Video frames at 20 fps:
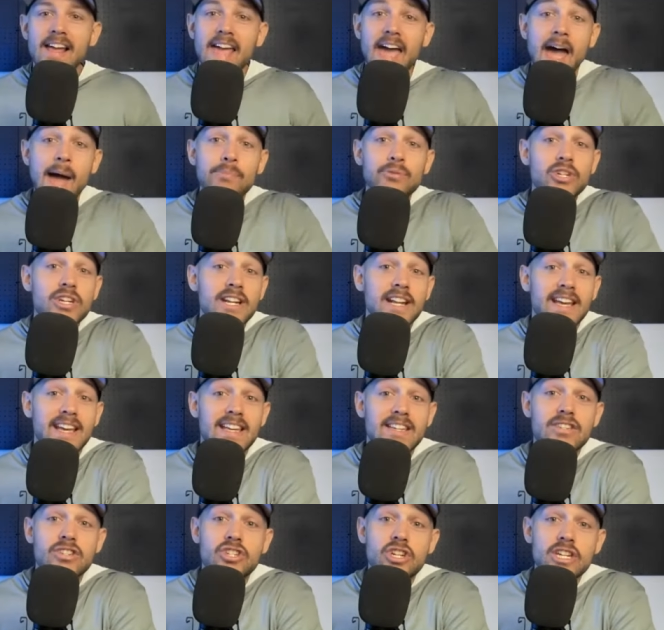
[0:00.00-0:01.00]
caption
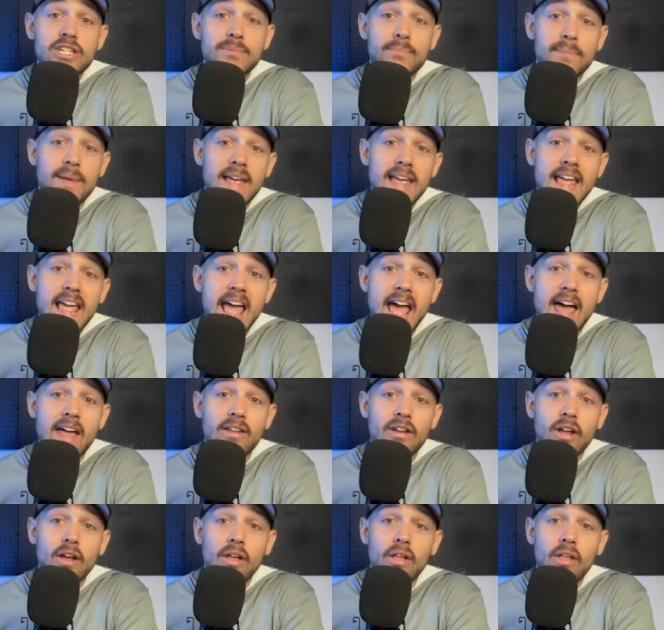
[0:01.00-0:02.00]
is just me
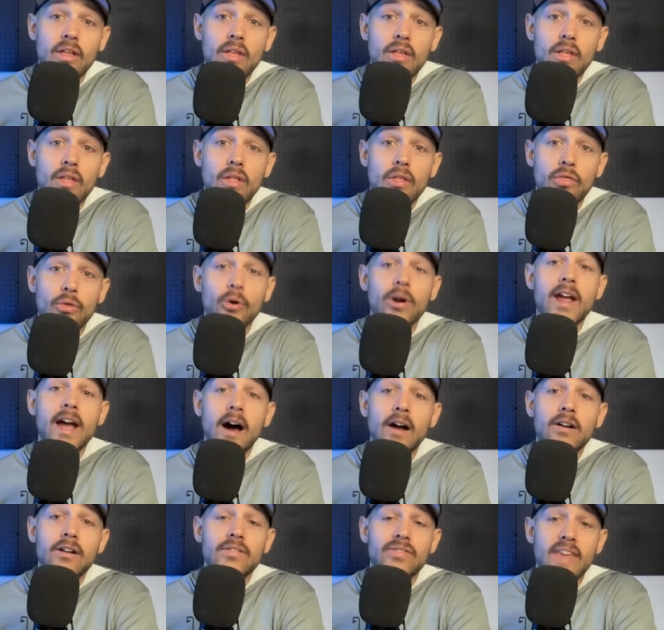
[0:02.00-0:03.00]
and
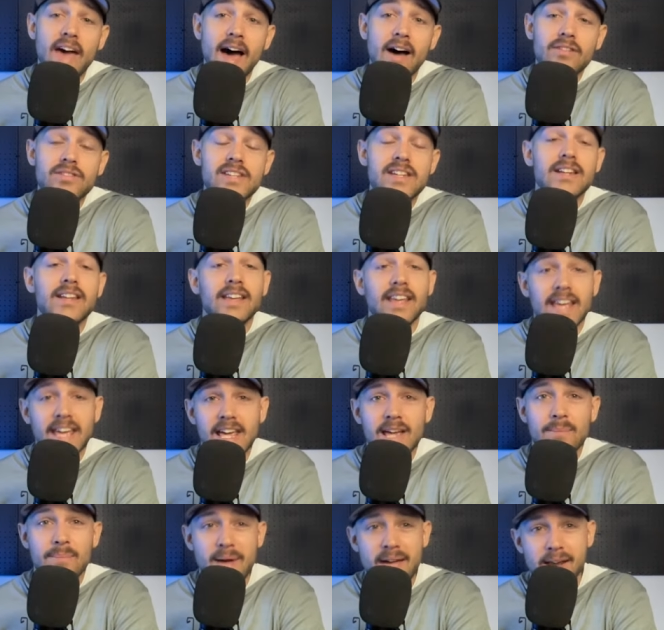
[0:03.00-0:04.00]
300,000
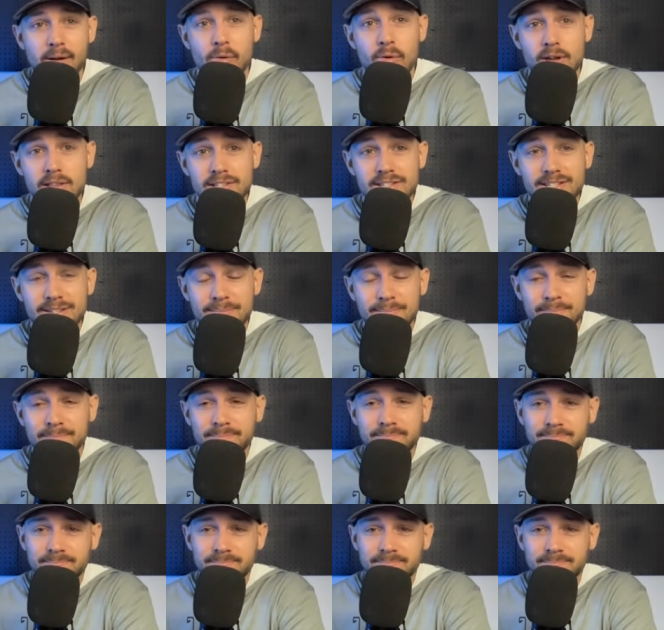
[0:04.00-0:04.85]
king penguins